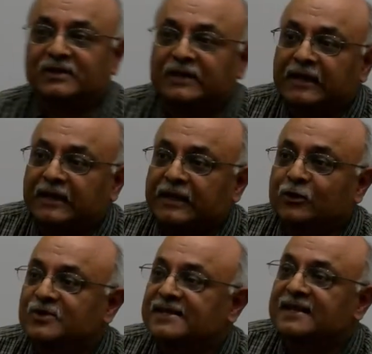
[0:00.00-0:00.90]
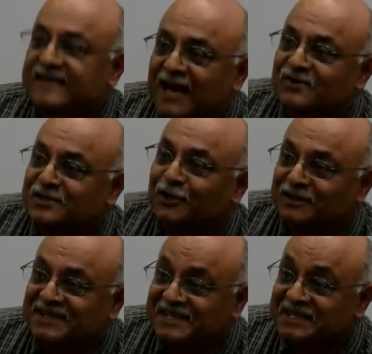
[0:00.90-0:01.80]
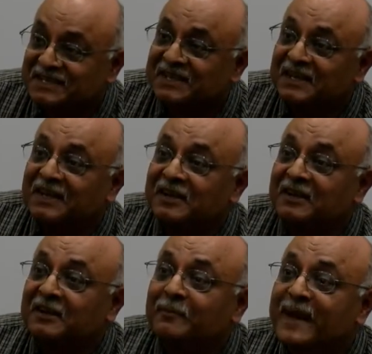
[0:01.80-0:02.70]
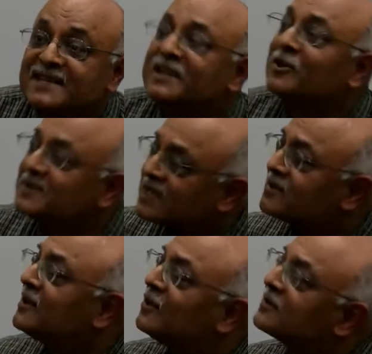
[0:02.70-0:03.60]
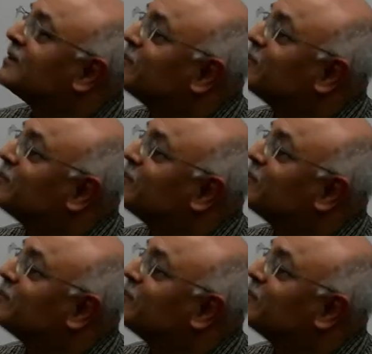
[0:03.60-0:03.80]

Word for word: he loses $1,000, Basically, you know, I said, look, the